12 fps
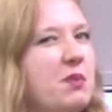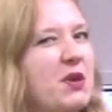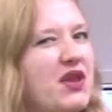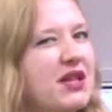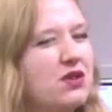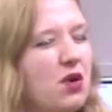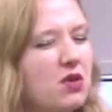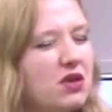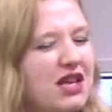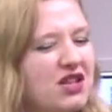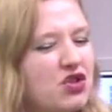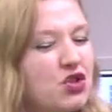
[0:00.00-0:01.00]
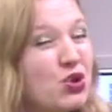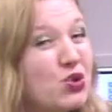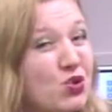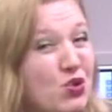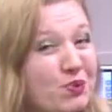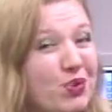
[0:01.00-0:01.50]
but that's only
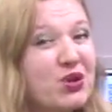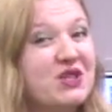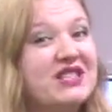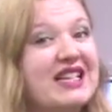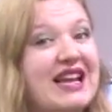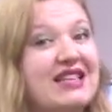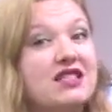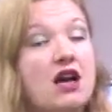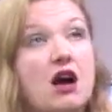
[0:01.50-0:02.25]
2%